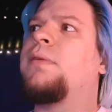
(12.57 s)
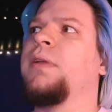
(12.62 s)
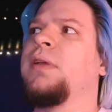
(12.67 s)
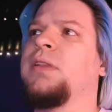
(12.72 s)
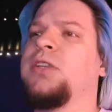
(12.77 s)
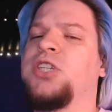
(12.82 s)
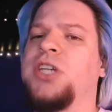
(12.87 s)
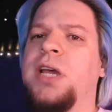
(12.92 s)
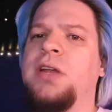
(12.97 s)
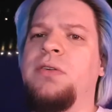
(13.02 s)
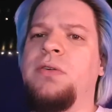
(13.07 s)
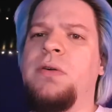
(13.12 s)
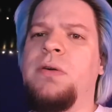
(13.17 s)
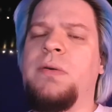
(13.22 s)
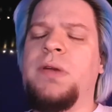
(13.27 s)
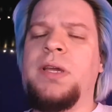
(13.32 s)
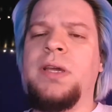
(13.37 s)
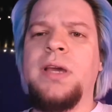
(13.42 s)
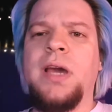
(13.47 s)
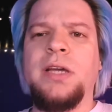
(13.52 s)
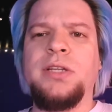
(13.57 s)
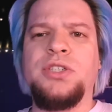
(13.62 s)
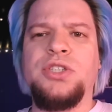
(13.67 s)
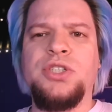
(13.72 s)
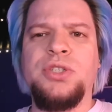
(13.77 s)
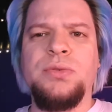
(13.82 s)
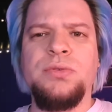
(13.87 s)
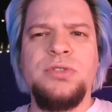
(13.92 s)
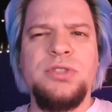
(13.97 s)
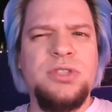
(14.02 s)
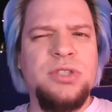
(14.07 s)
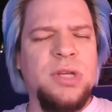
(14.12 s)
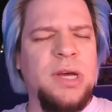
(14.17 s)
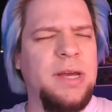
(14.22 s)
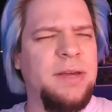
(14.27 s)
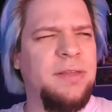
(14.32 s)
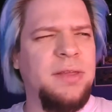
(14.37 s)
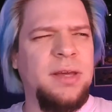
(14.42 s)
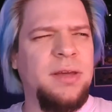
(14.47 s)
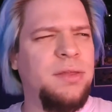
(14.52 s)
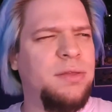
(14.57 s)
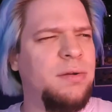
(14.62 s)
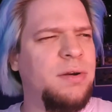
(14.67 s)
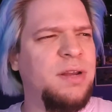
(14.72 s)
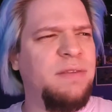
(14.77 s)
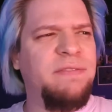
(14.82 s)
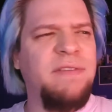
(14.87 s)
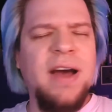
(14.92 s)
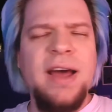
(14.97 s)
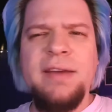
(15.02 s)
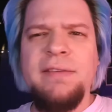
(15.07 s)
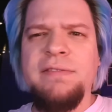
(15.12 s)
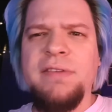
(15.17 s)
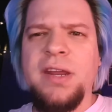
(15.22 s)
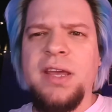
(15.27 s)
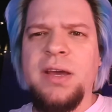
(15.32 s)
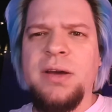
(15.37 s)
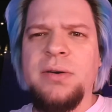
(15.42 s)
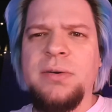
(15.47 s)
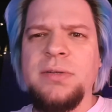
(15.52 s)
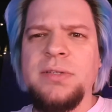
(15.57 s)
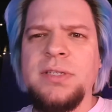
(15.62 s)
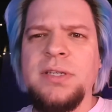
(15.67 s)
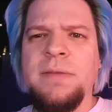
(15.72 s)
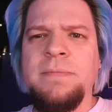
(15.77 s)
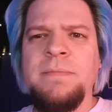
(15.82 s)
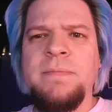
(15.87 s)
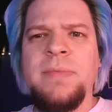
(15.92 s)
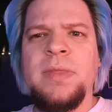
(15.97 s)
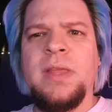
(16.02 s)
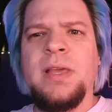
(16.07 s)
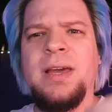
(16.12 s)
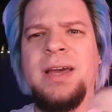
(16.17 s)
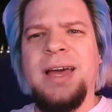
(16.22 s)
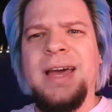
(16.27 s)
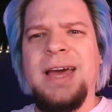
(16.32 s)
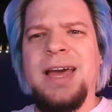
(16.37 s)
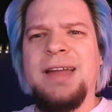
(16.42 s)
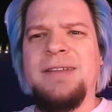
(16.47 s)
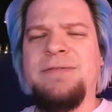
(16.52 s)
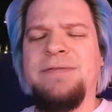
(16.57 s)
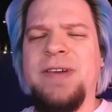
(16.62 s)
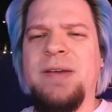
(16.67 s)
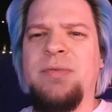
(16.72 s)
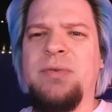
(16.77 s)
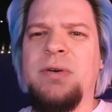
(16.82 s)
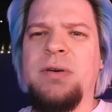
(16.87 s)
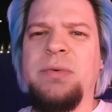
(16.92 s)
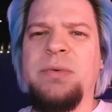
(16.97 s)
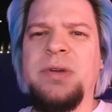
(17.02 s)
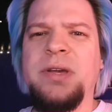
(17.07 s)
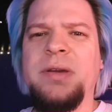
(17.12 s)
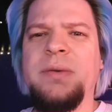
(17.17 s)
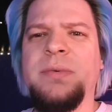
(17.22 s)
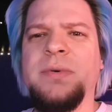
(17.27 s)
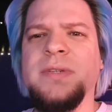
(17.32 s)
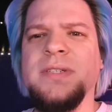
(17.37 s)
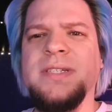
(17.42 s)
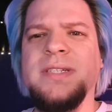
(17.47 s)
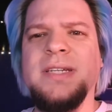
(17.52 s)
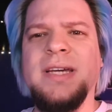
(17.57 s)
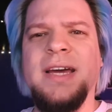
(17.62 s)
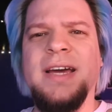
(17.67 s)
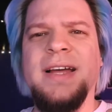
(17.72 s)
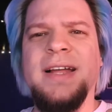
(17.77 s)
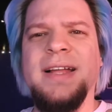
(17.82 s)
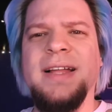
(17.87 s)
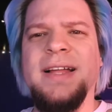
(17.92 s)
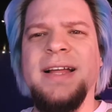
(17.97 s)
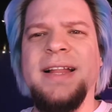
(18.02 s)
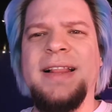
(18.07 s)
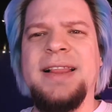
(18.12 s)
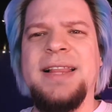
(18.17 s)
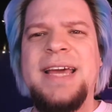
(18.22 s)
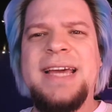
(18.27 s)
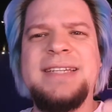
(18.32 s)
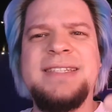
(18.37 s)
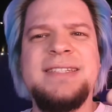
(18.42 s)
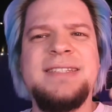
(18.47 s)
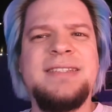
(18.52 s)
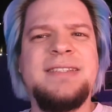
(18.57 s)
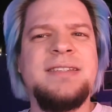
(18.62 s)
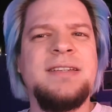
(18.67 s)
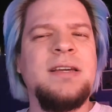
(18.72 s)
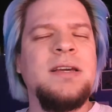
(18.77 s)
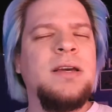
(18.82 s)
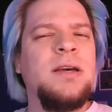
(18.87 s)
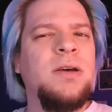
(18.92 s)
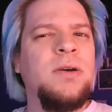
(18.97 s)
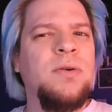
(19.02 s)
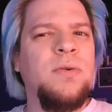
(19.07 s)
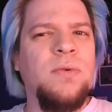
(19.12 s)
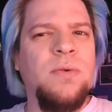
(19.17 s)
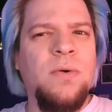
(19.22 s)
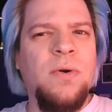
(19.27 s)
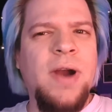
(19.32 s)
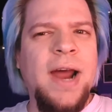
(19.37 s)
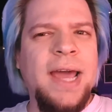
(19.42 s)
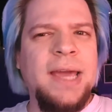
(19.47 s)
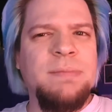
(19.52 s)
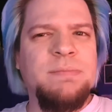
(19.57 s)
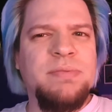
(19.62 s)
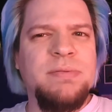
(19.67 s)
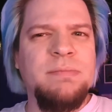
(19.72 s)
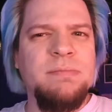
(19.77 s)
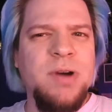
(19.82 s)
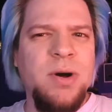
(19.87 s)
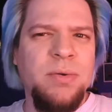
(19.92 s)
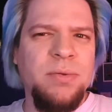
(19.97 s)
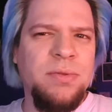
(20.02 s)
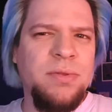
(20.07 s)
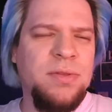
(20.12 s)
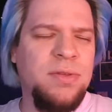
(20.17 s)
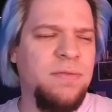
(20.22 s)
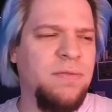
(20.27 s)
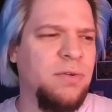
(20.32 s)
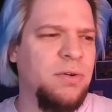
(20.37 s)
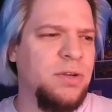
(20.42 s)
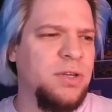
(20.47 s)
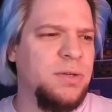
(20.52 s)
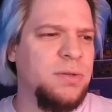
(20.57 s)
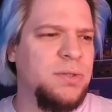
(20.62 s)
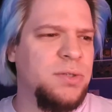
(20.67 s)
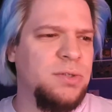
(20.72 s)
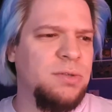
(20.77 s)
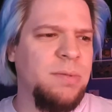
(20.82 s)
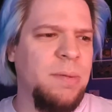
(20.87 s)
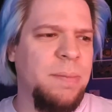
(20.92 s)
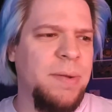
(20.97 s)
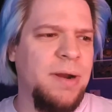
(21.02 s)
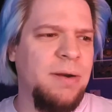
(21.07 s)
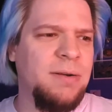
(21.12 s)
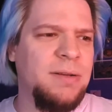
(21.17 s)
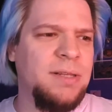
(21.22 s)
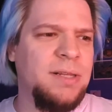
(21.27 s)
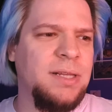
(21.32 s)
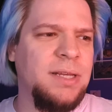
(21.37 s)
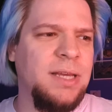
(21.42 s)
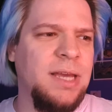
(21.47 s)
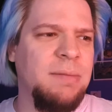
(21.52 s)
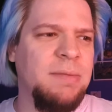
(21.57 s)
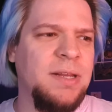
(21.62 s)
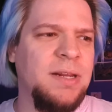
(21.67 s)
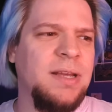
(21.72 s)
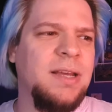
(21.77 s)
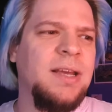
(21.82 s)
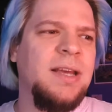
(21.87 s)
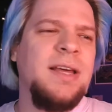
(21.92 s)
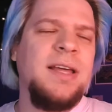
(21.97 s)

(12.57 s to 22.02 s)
In January I chose, I think, 35 videos, and February was a less ripe month for YouTube apparently. I mean,